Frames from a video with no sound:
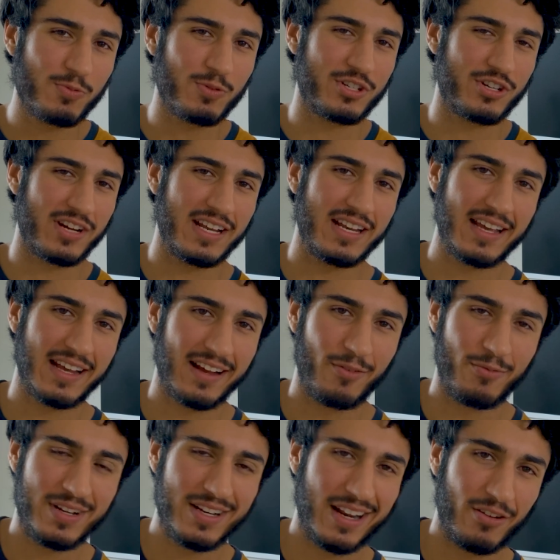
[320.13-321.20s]
what you're eating,
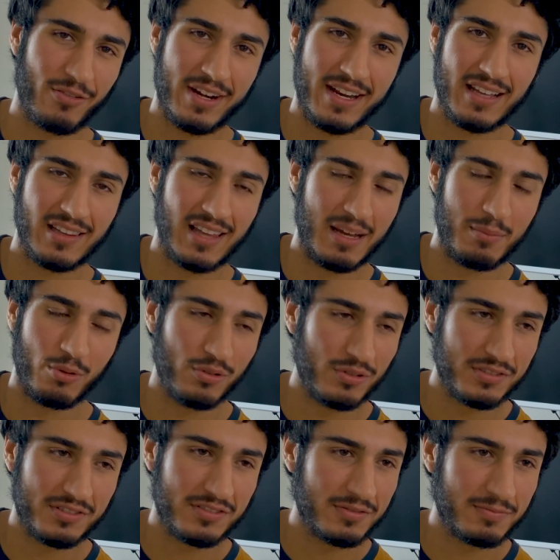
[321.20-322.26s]
read ingredient
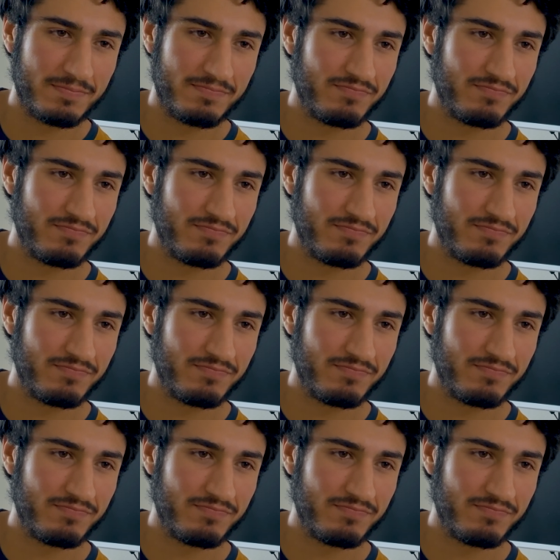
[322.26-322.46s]
labels.